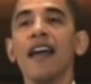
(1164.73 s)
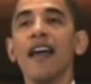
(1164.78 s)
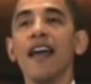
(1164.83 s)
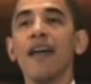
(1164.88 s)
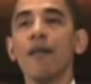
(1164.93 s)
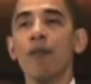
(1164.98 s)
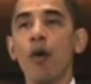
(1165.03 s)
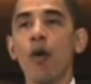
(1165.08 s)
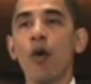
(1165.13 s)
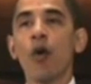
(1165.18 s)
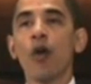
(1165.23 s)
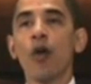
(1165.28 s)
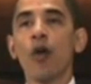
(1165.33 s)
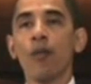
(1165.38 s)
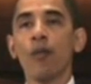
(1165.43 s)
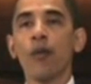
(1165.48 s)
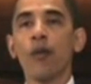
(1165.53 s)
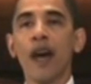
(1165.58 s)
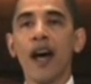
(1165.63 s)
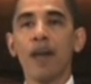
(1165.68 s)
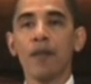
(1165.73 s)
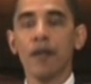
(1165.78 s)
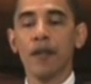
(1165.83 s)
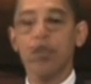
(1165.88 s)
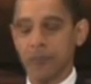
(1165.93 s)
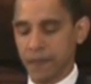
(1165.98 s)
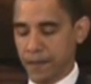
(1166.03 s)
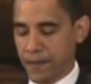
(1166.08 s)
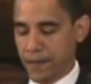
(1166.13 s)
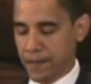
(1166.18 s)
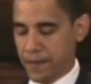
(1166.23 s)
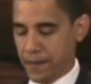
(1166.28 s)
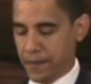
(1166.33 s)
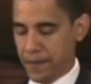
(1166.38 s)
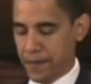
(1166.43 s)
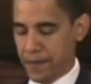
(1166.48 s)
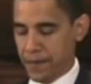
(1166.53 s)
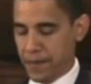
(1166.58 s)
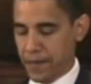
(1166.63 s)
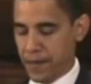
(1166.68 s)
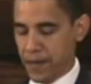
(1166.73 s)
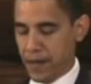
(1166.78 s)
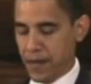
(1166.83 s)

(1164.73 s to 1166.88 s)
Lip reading: a moral problem.